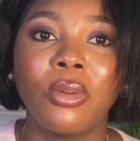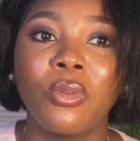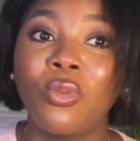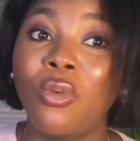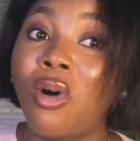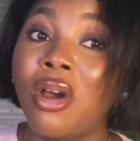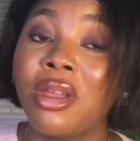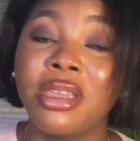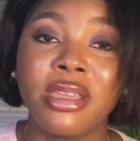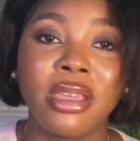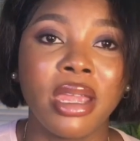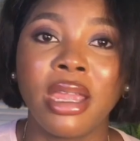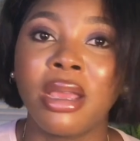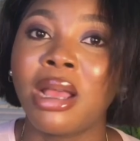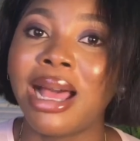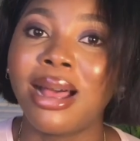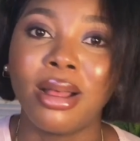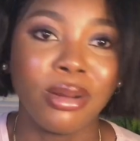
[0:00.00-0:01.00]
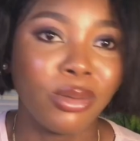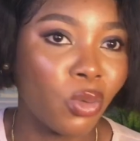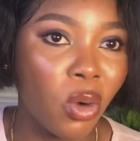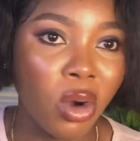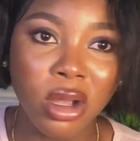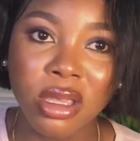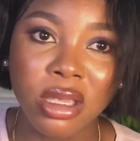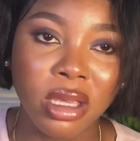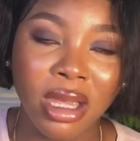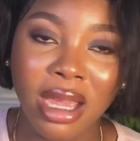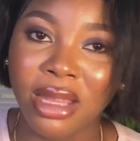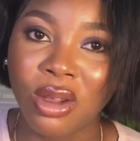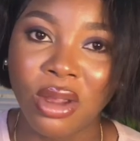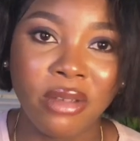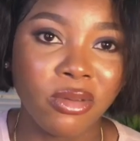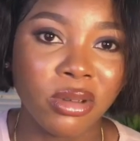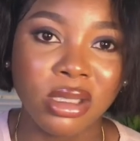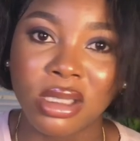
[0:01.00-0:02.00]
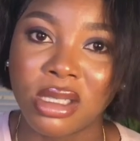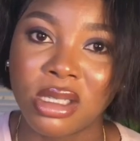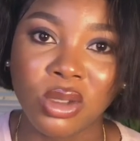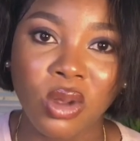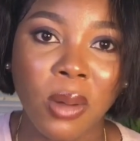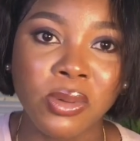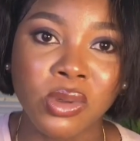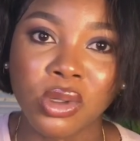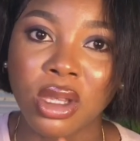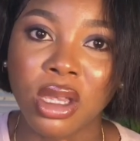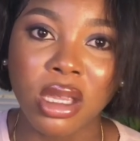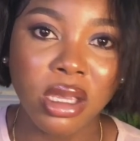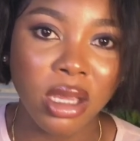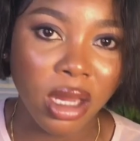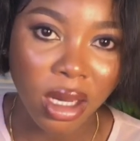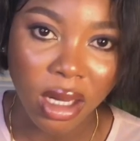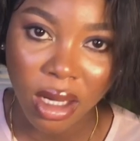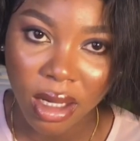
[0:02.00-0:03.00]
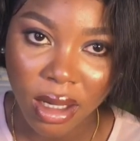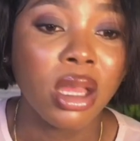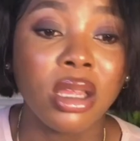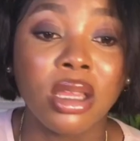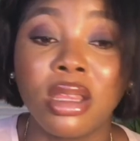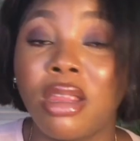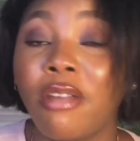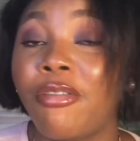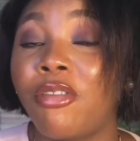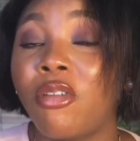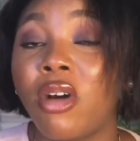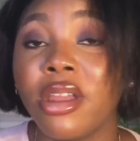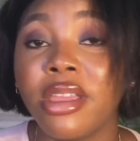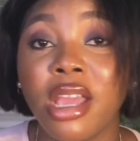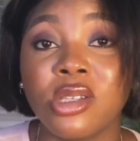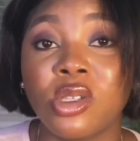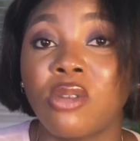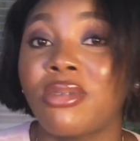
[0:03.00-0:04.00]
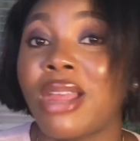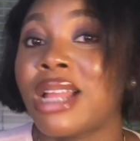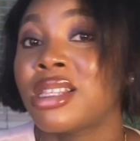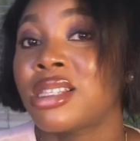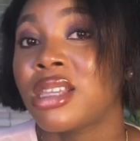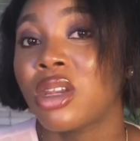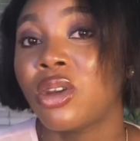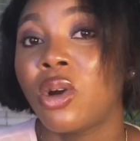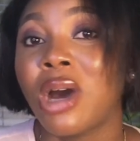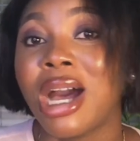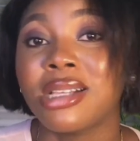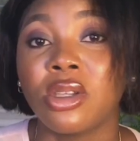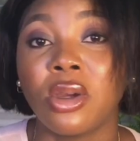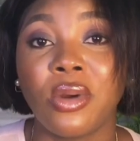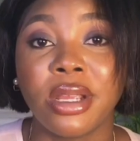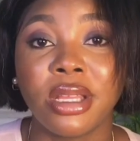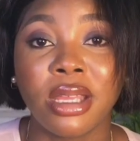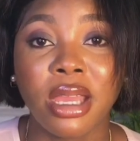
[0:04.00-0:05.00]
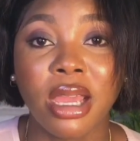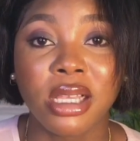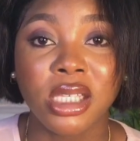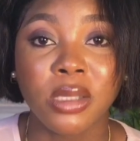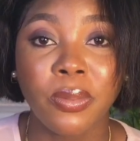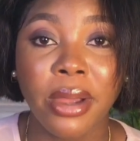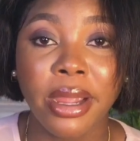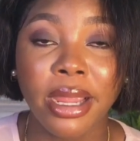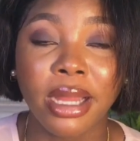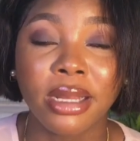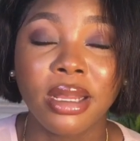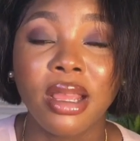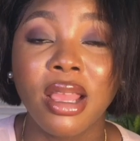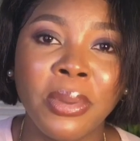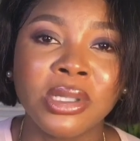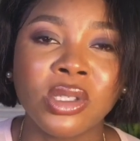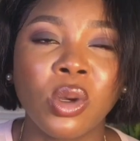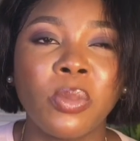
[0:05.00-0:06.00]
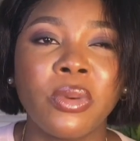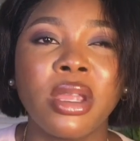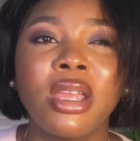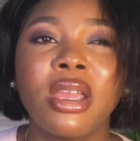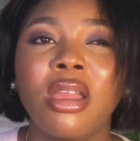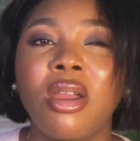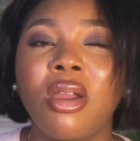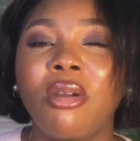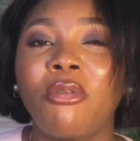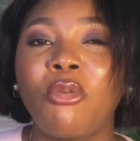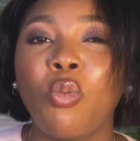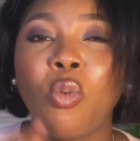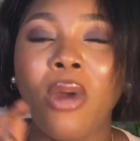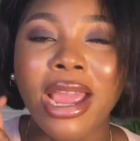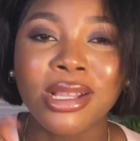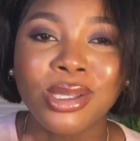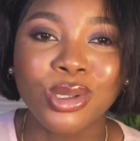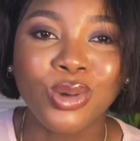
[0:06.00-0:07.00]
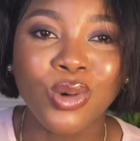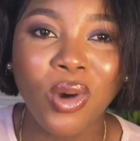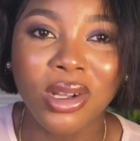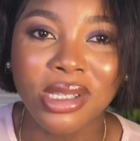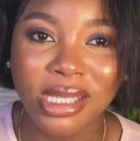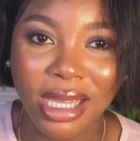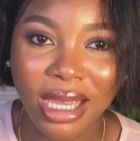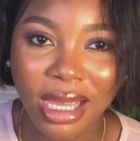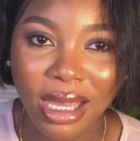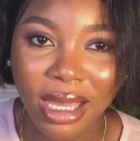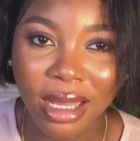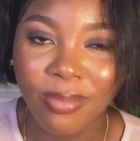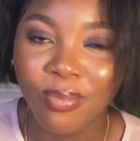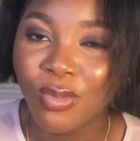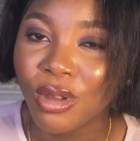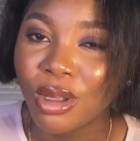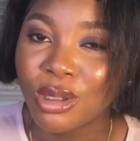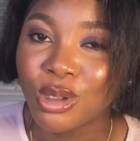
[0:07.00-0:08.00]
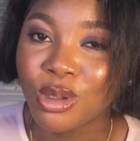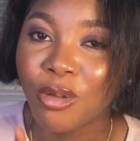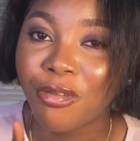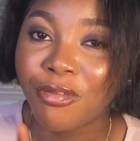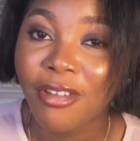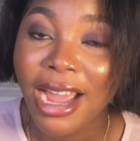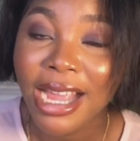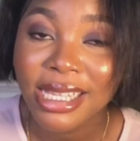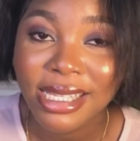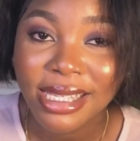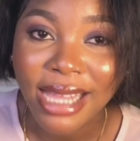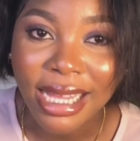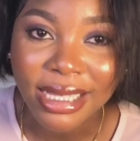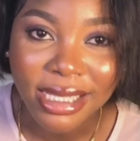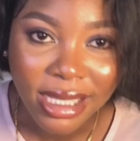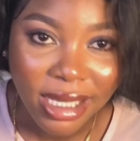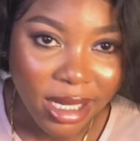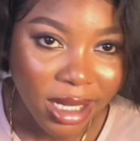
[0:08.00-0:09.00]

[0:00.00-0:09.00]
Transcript: one year one year i don't even think it's up to a year the four years of that tenure has already expired b will be went to court again to fight that